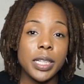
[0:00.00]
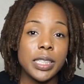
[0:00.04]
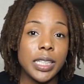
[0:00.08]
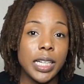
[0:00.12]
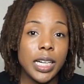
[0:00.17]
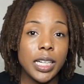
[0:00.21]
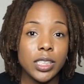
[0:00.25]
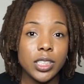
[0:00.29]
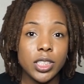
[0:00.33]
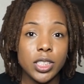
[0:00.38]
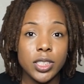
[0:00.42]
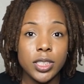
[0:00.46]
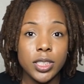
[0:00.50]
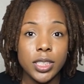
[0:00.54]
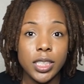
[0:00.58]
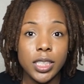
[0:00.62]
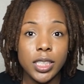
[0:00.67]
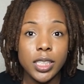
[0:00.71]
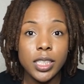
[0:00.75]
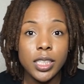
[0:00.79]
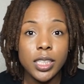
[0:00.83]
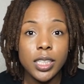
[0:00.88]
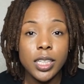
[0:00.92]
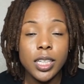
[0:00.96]
my live
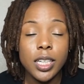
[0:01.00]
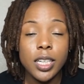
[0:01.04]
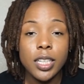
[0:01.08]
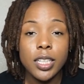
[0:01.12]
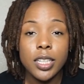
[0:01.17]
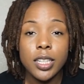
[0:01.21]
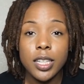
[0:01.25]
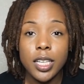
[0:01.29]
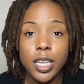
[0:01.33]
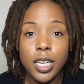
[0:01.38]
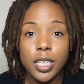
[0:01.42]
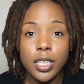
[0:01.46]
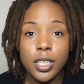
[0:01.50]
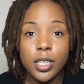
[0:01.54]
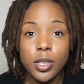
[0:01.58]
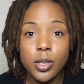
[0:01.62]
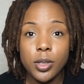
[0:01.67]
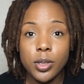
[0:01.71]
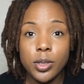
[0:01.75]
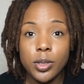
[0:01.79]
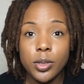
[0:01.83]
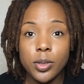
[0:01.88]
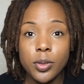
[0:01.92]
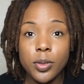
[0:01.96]
journey, thank
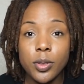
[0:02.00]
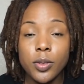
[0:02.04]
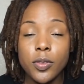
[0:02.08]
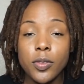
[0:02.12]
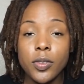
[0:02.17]
you.